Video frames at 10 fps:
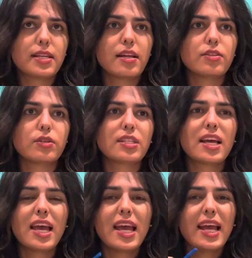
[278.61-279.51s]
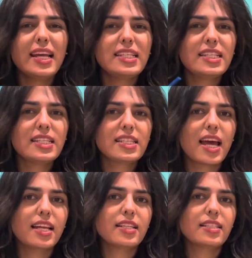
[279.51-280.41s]
So it's 80,
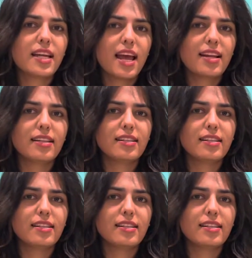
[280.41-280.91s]
10, 10,